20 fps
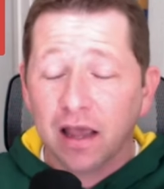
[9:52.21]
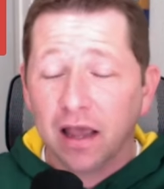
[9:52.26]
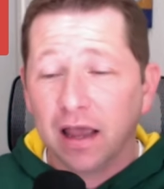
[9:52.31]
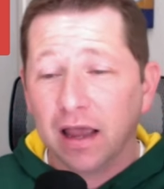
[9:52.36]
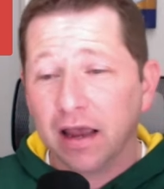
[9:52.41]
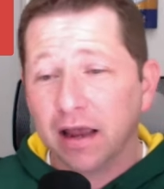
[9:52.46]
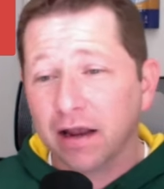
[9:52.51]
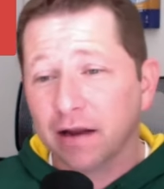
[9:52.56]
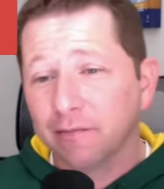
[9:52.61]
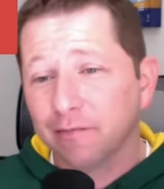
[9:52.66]

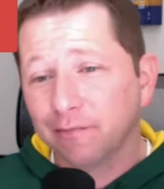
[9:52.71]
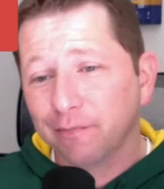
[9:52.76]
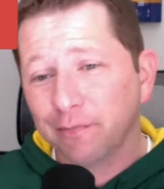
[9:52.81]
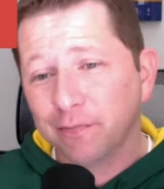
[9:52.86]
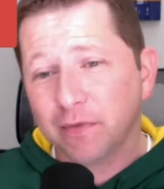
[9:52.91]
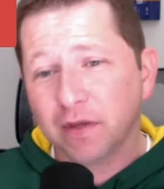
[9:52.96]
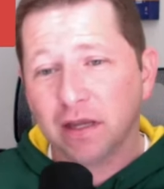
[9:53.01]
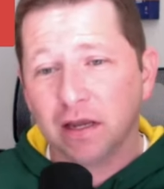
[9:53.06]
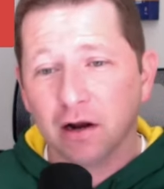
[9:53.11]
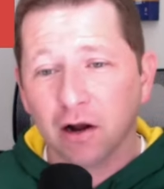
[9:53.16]
And,
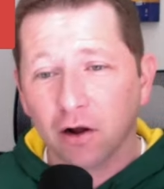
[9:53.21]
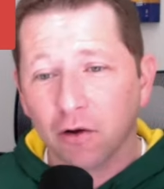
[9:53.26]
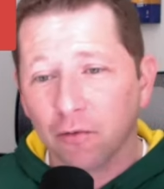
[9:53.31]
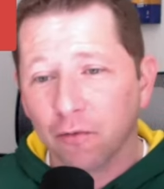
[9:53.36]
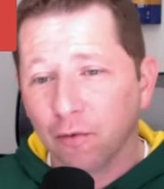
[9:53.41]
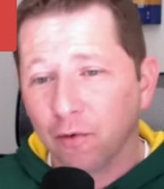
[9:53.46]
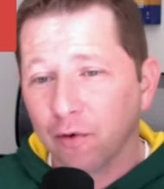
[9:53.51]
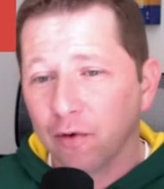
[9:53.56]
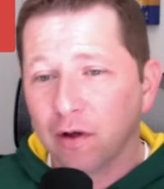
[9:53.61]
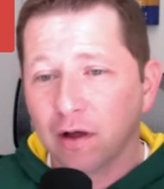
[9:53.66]
you
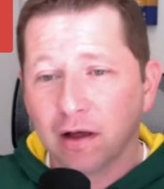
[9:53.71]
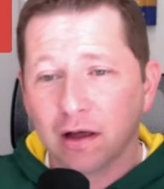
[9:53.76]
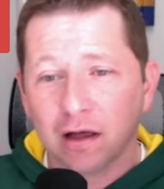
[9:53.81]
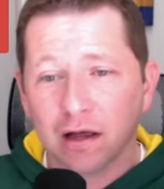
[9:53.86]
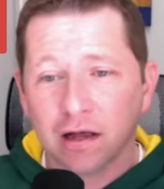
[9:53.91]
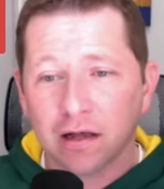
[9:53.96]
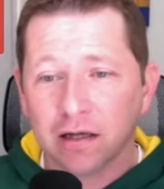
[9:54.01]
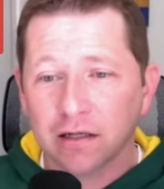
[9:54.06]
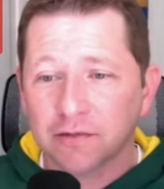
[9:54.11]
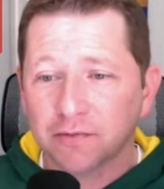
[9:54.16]
know,
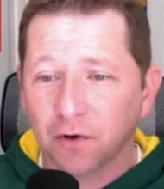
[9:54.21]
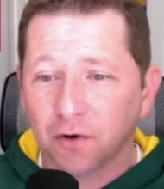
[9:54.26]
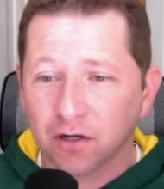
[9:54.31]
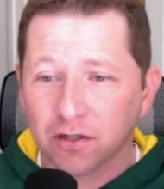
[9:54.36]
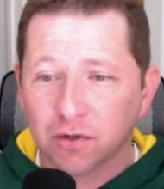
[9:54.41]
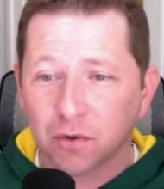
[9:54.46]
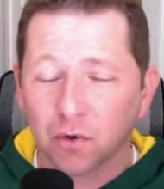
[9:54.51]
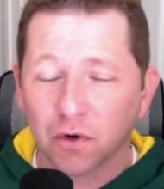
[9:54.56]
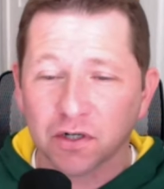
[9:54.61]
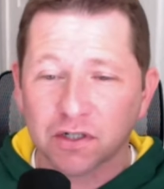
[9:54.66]
as far as
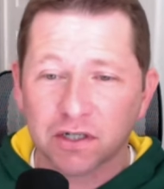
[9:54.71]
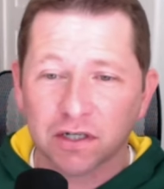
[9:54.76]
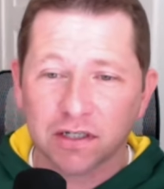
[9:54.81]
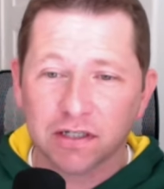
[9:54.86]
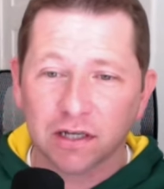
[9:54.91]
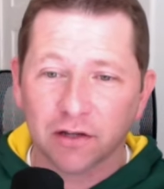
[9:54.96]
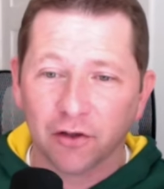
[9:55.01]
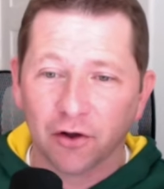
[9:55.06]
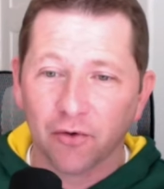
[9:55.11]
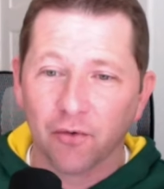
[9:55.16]
horses
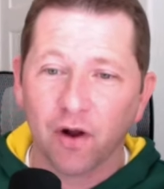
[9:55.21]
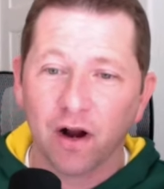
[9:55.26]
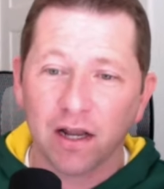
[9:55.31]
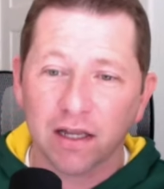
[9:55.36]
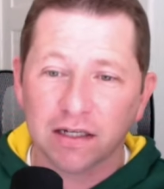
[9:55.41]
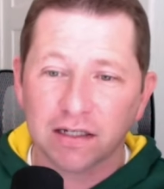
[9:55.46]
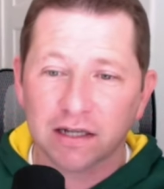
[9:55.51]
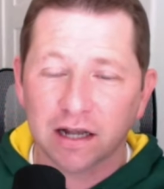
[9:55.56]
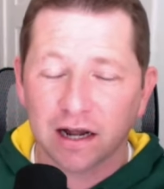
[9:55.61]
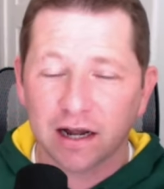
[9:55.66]
and their
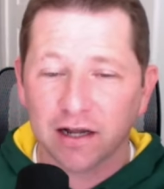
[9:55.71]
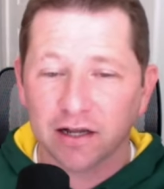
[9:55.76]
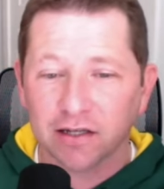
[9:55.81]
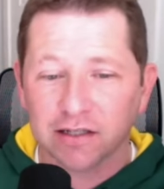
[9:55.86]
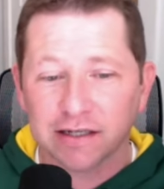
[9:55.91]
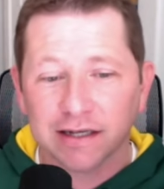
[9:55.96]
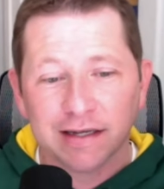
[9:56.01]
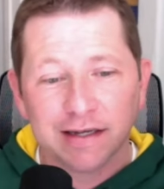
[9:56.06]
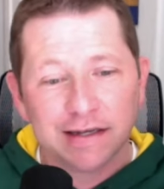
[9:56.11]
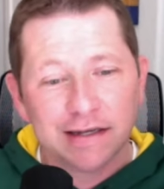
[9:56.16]
running
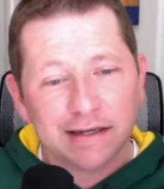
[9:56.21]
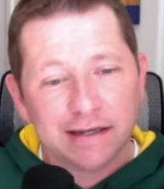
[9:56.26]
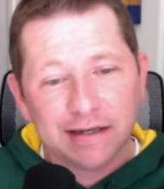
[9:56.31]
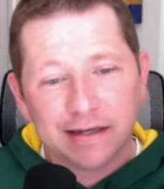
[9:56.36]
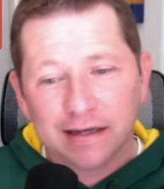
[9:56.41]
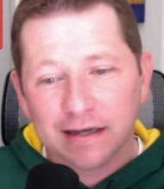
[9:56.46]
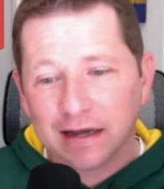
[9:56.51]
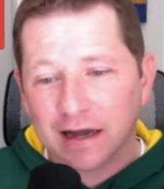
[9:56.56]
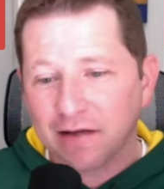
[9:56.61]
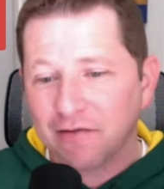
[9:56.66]
styles,
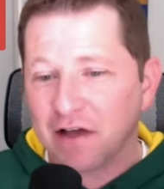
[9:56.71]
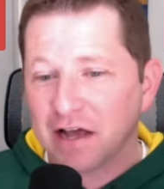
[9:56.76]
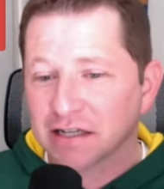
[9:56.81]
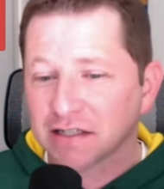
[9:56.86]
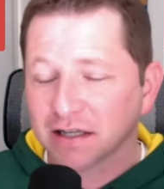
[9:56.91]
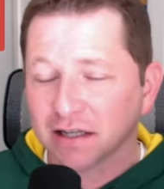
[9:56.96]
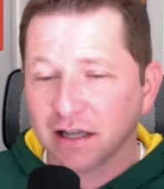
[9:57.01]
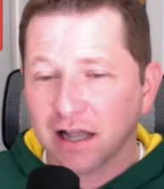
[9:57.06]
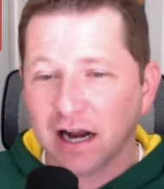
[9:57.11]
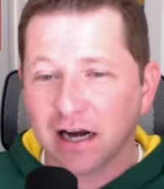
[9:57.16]
I've
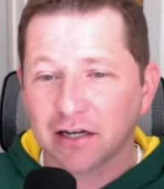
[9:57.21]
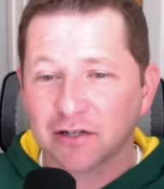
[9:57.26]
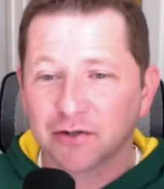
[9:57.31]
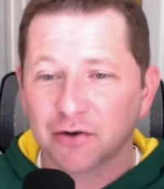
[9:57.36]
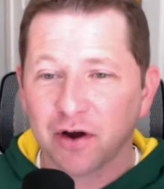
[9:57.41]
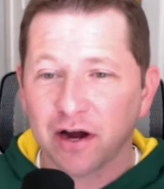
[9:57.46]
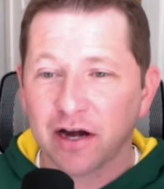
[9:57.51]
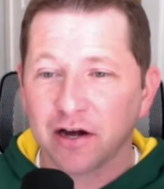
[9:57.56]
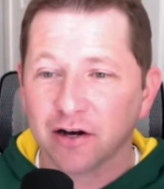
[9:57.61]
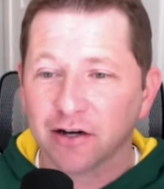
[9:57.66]
asked a lot of
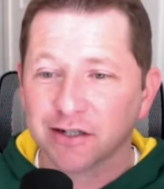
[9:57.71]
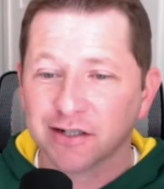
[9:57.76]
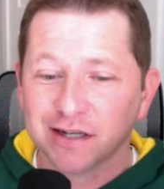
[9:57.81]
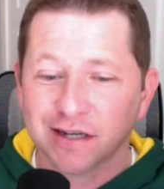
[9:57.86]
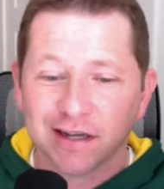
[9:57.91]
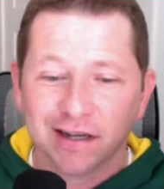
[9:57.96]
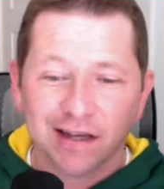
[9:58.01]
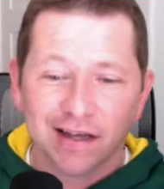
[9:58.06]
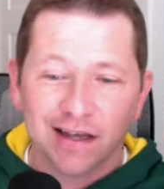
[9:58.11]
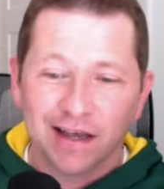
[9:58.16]
trainers,
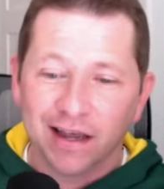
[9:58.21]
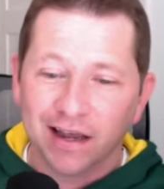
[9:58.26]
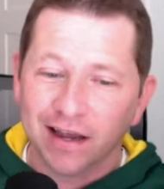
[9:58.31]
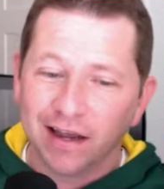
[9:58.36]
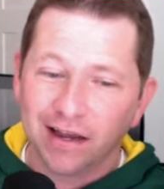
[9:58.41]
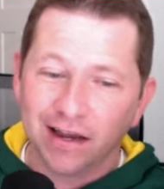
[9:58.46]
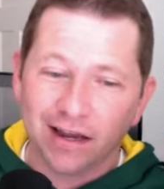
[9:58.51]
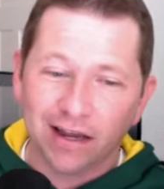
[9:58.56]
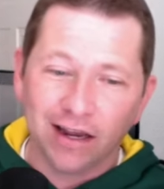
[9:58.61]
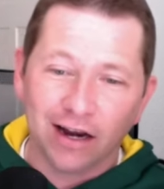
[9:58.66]

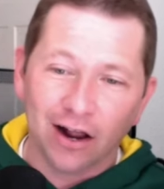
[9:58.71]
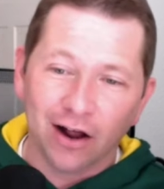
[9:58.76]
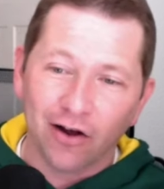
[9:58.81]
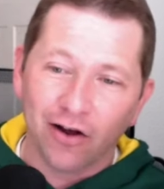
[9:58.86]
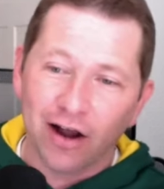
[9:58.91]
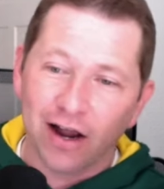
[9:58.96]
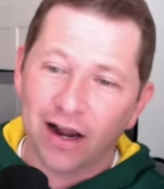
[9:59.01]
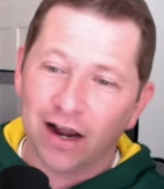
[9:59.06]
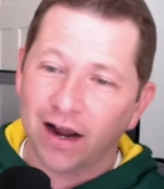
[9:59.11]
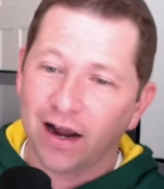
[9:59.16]
you know,
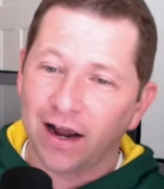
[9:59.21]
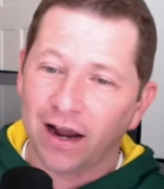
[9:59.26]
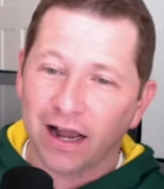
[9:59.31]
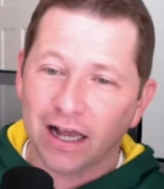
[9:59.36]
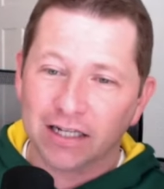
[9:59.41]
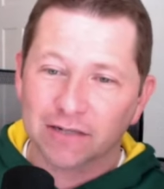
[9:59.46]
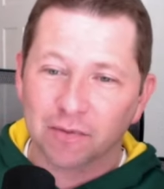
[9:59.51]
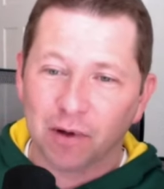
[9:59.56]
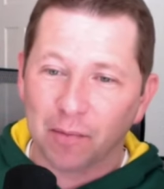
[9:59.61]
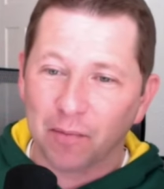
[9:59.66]
I
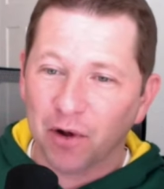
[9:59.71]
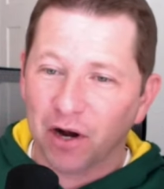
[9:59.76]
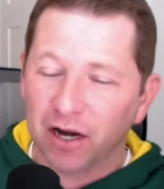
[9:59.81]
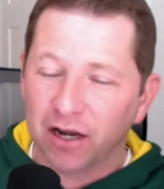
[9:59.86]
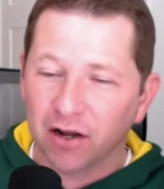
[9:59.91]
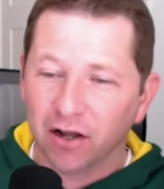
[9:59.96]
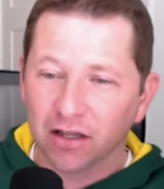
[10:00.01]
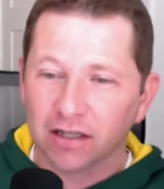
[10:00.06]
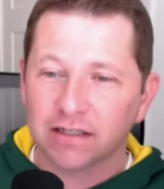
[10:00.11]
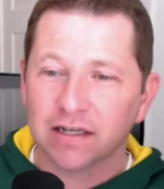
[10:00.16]
ask my
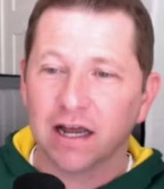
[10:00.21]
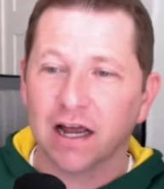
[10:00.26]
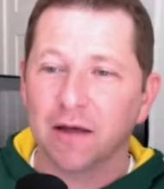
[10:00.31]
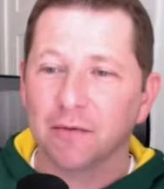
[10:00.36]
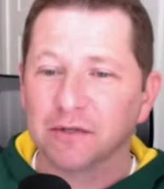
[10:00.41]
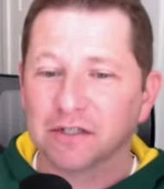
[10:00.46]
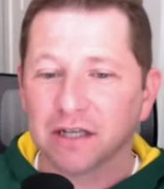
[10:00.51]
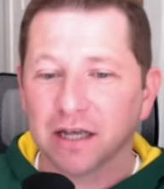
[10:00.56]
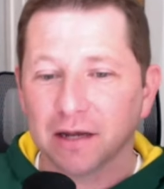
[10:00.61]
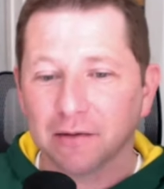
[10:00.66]
buddy all the time, I
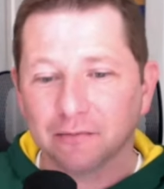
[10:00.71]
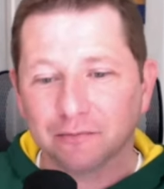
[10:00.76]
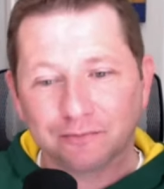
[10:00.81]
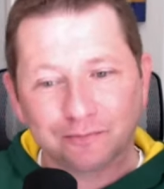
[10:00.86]
was like,